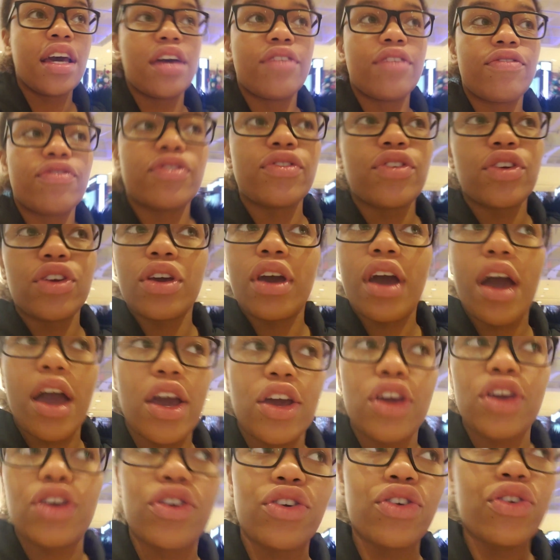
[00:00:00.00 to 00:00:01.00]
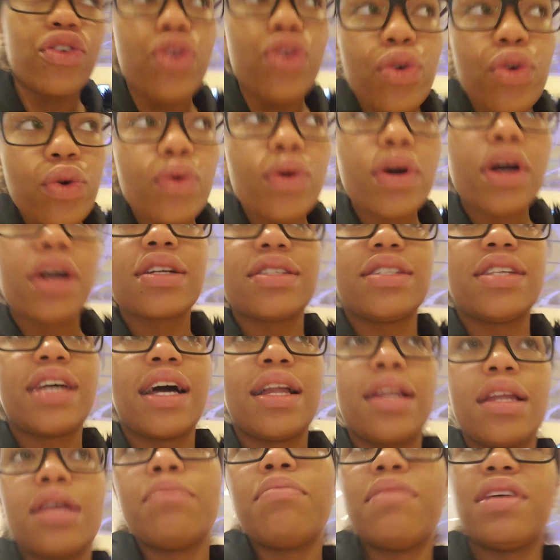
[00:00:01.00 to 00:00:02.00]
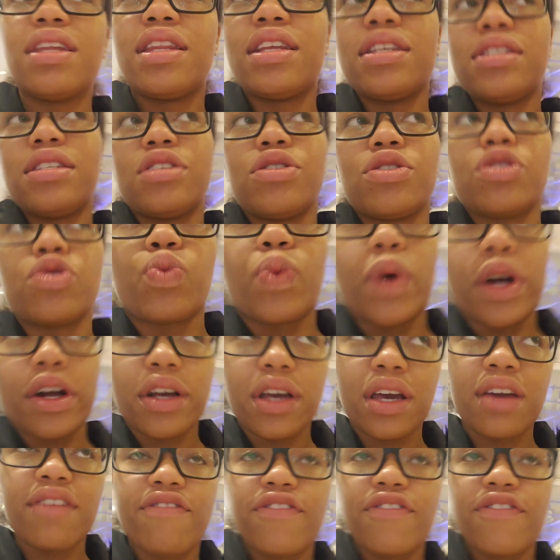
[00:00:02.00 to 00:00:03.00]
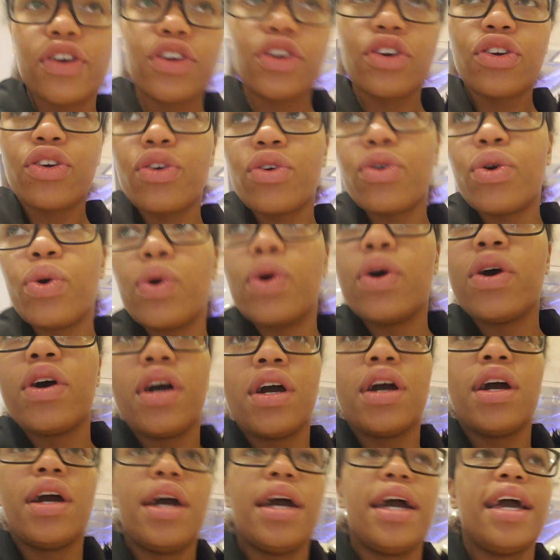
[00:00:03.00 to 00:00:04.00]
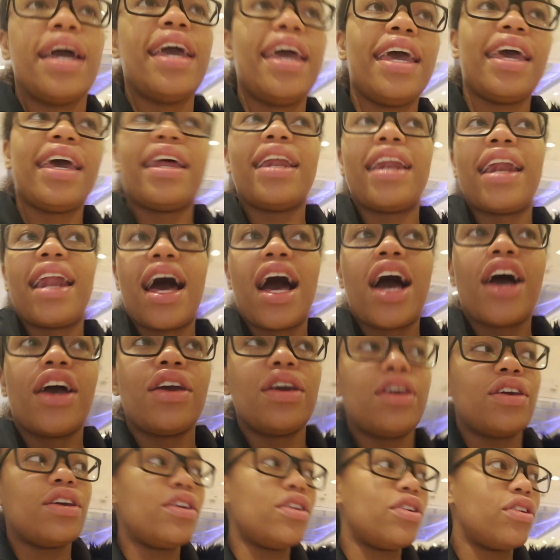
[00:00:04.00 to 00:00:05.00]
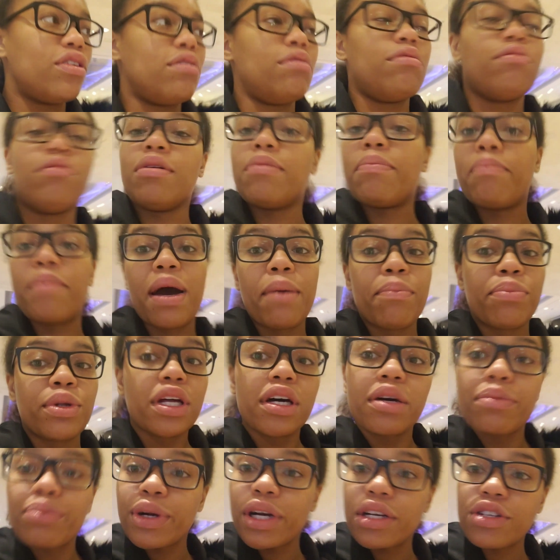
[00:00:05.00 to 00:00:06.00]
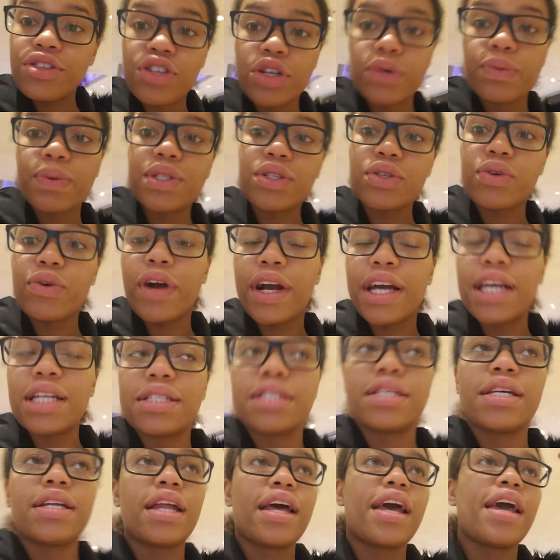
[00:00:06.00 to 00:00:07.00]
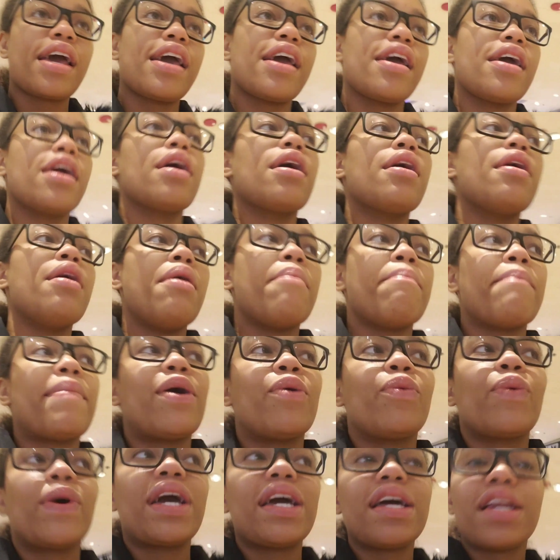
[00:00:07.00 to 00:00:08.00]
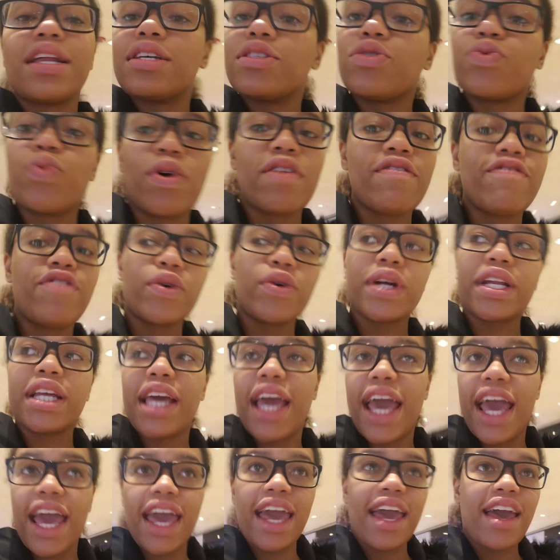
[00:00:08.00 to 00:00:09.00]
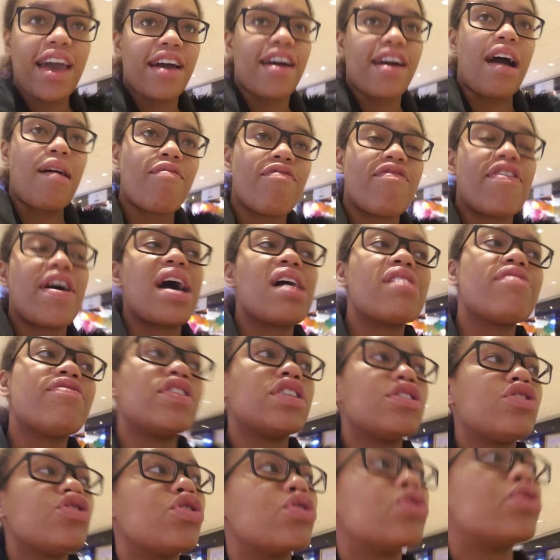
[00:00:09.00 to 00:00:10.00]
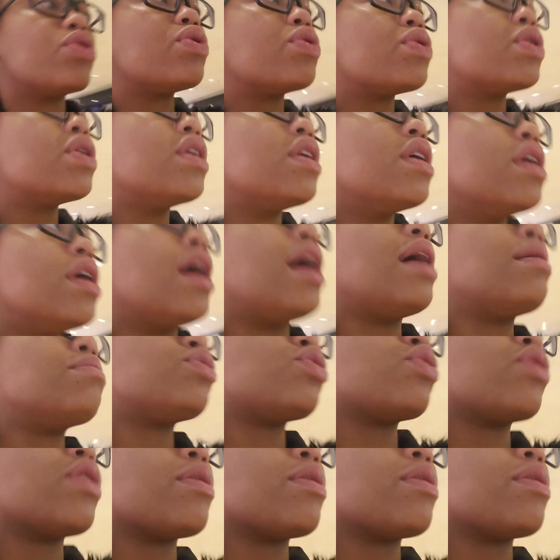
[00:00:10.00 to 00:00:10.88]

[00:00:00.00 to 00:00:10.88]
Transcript: if you are telling me this is working for you, and my blood pressure was great today, my weight is one forty-eight, I'm five foot two, I'm